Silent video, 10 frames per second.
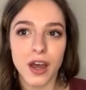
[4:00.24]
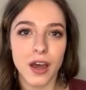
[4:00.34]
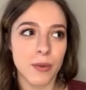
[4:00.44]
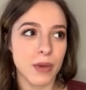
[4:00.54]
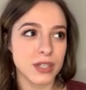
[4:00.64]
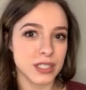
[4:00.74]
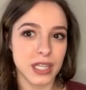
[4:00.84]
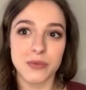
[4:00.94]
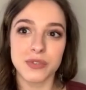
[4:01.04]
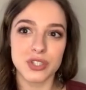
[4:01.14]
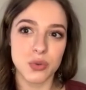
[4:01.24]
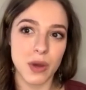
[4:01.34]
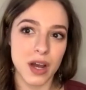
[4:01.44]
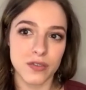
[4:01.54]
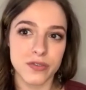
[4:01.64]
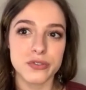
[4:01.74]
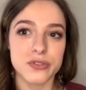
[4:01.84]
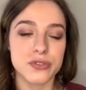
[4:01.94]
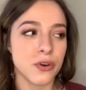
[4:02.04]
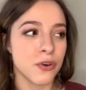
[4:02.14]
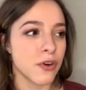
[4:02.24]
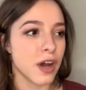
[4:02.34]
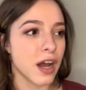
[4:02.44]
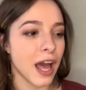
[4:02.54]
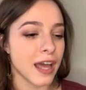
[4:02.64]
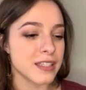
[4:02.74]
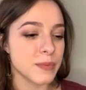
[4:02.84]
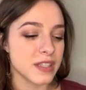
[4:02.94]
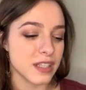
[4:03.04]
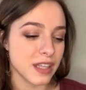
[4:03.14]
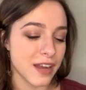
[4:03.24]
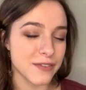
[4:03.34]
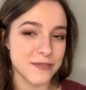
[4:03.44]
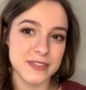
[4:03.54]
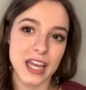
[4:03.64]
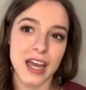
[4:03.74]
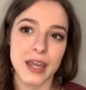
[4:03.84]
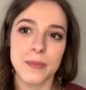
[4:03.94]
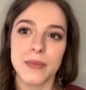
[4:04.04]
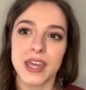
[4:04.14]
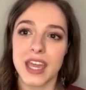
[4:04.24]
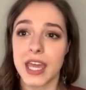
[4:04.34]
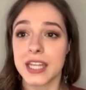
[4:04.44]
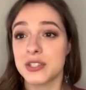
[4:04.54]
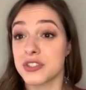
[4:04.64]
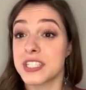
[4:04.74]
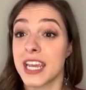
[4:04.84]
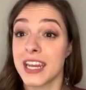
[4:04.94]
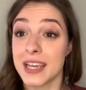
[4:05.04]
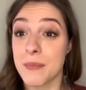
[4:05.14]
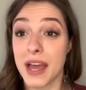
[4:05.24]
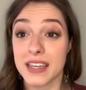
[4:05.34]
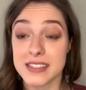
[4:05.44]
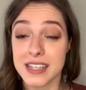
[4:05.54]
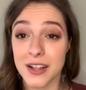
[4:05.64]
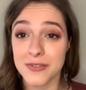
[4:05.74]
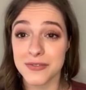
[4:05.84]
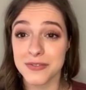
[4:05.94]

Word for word: um until I was twelve, so I spent a lot of time entertaining myself